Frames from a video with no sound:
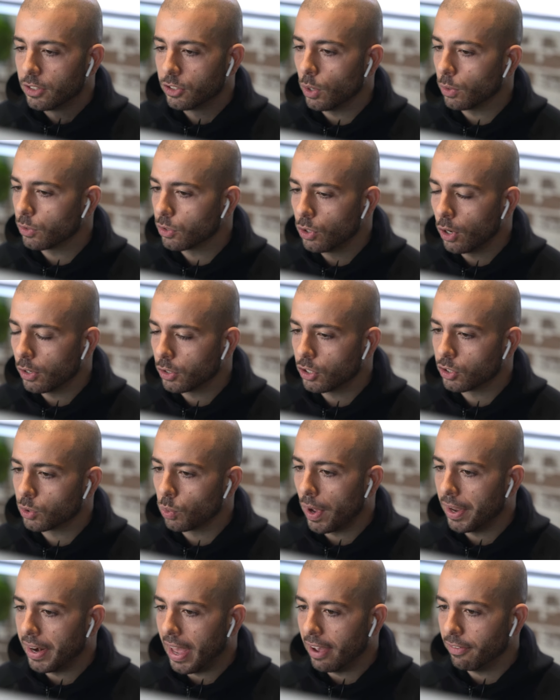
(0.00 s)
So it's not just
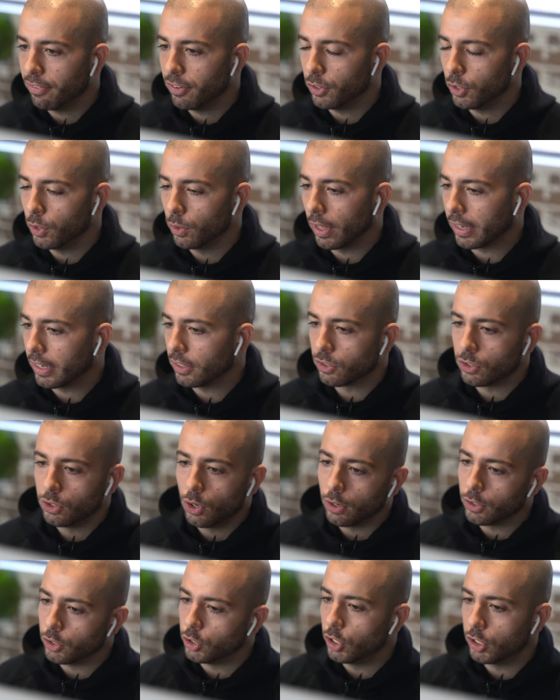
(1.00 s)
one avenue. Like it's
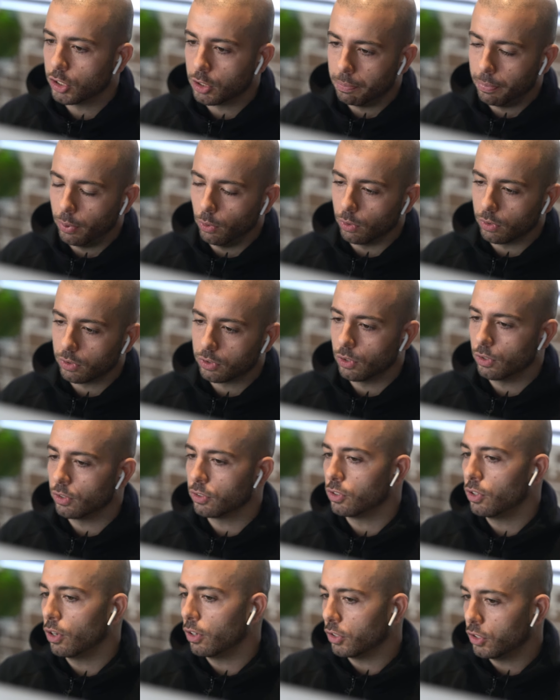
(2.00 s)
not just books or
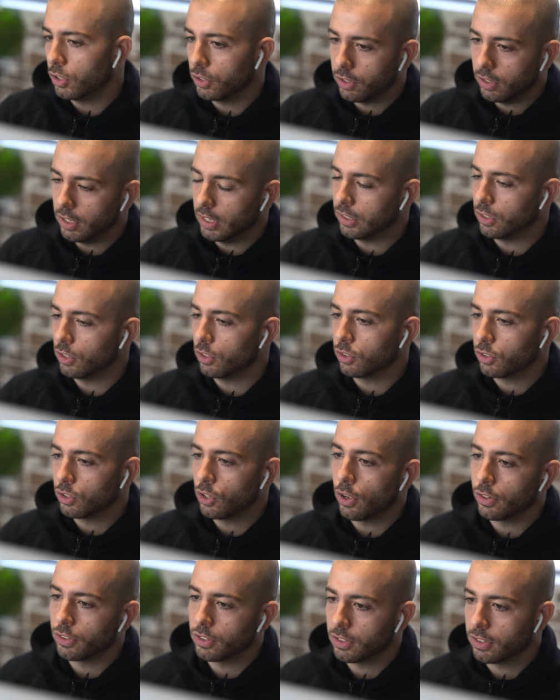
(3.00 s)
it's not just this, or it's
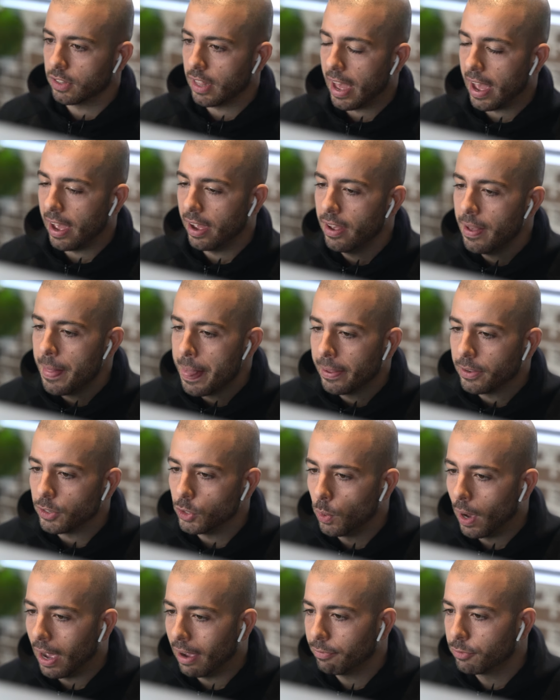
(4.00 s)
not just that.
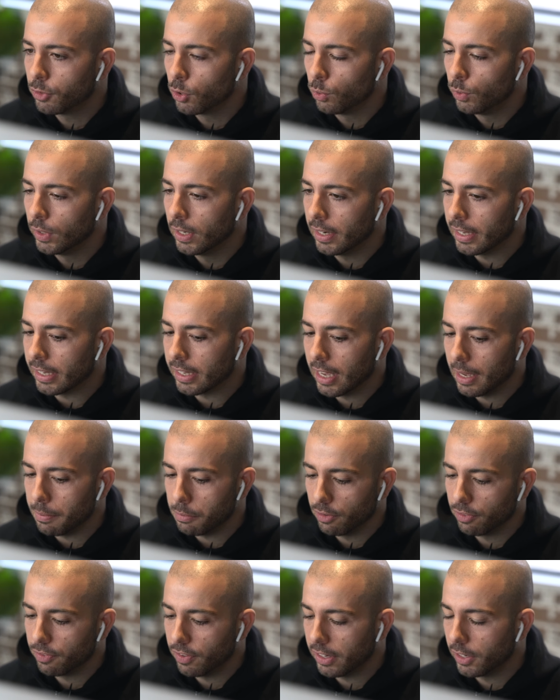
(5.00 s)
You have to really
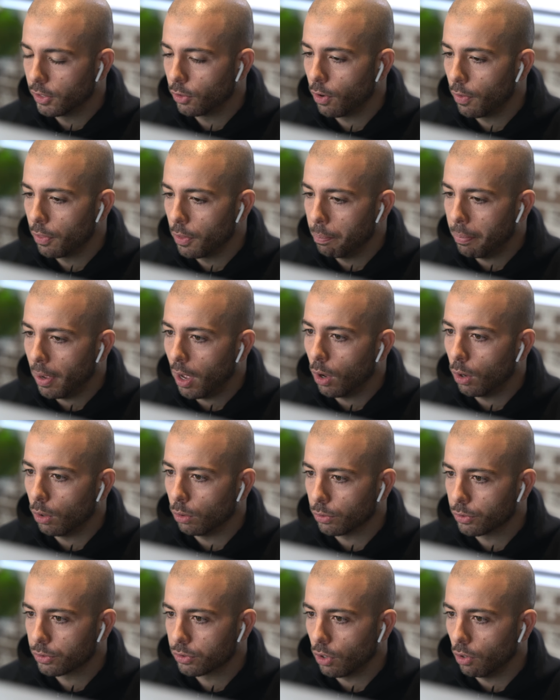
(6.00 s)
keep your finger on the
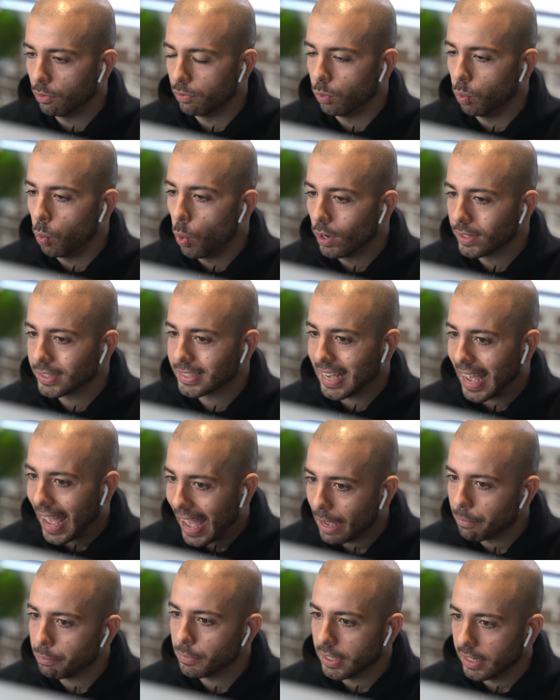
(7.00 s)
pulse of what's
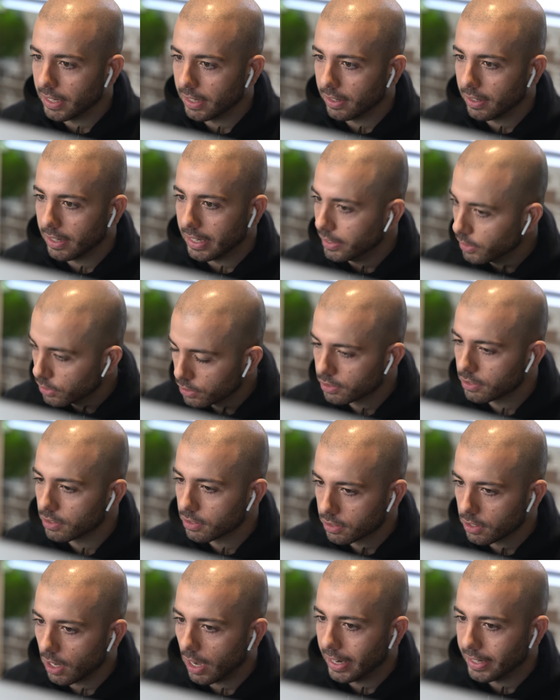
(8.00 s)
happening in
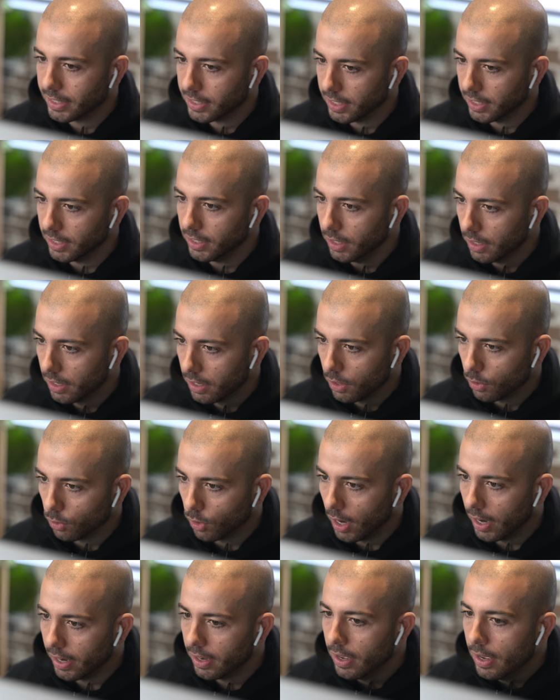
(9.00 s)
society,
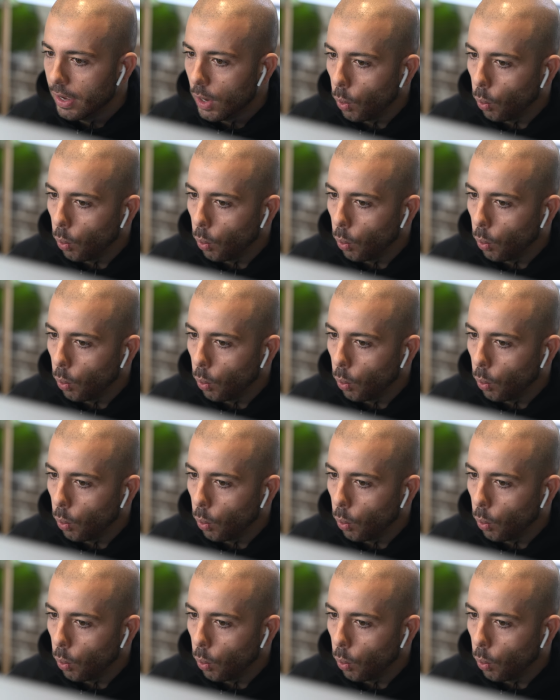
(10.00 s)
right?